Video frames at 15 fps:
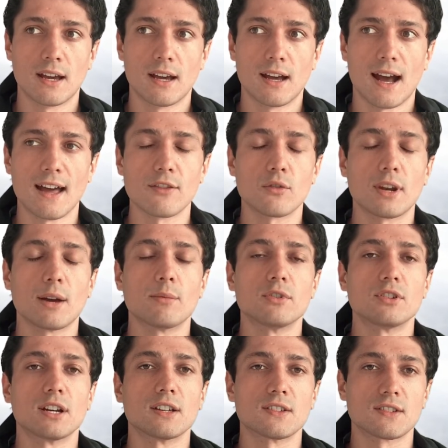I thought I would
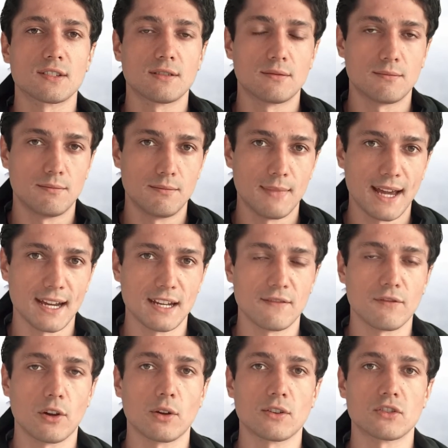just mainly
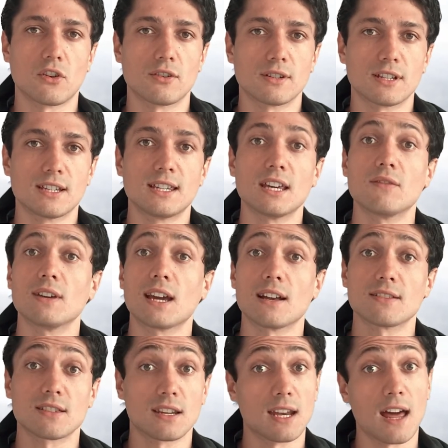focus on giving us
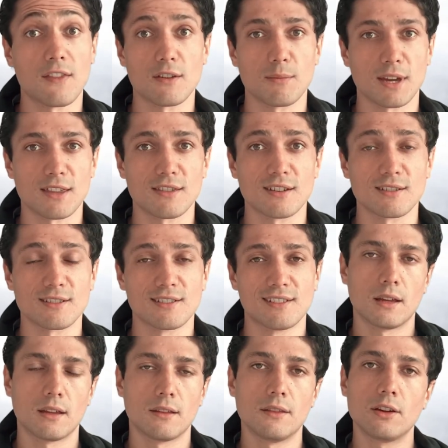another method.
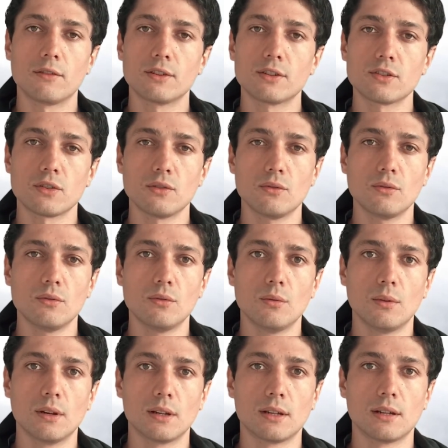There are two
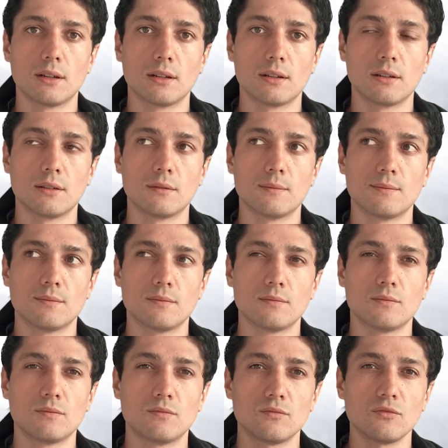
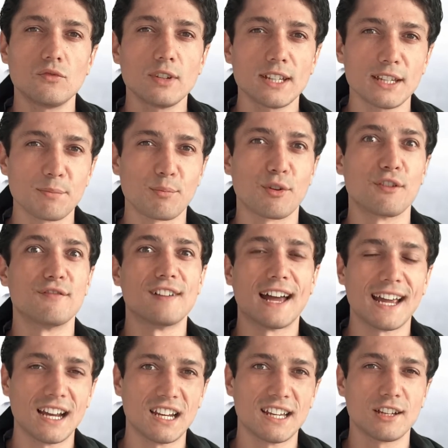really
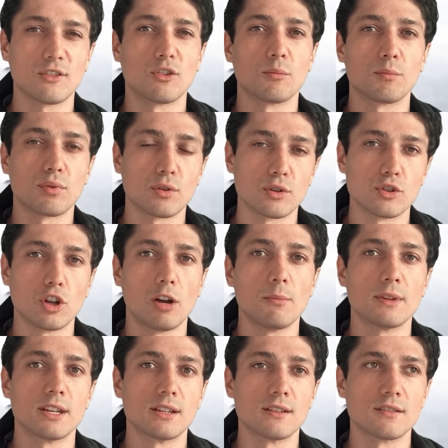prevailing or
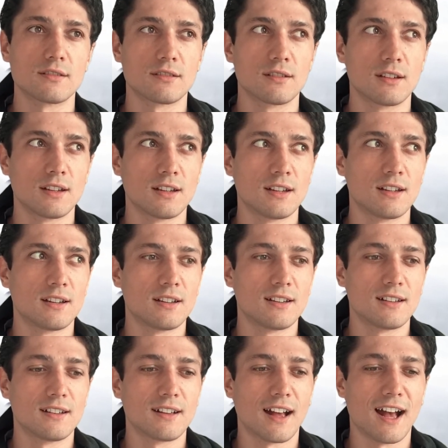predominant
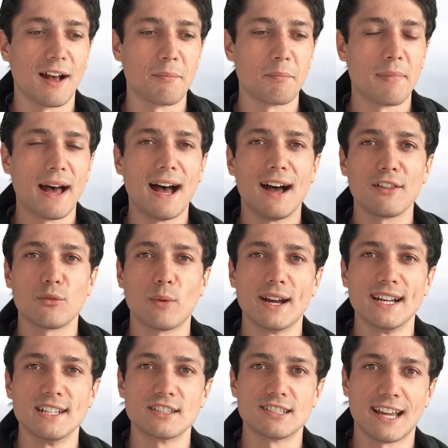
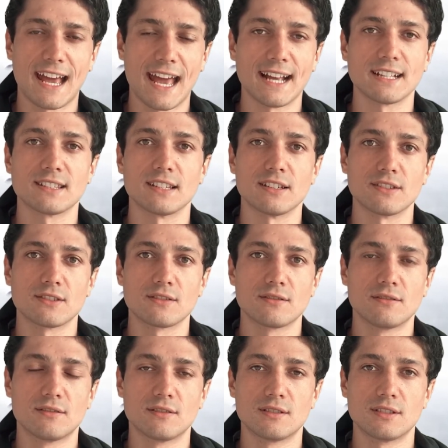pathways to access
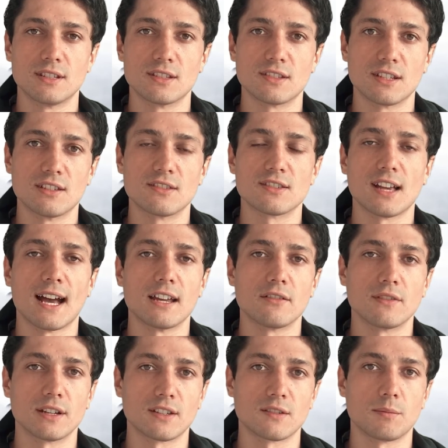this insight of
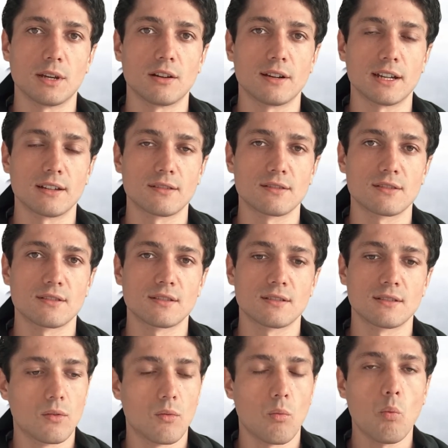experience.
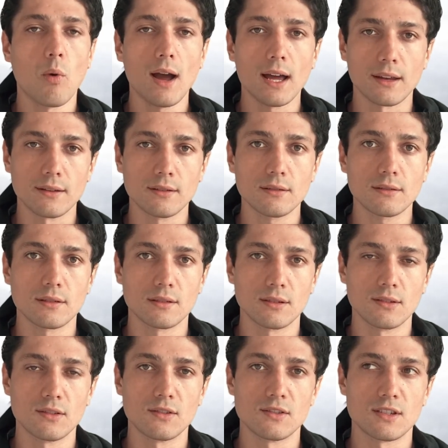One
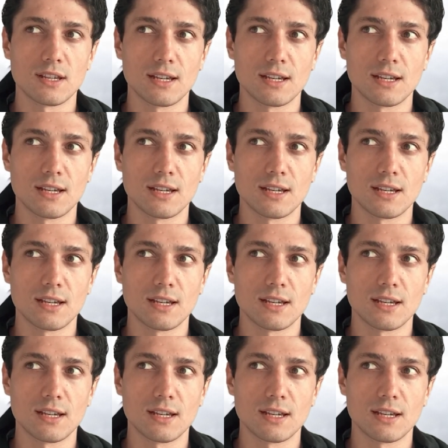is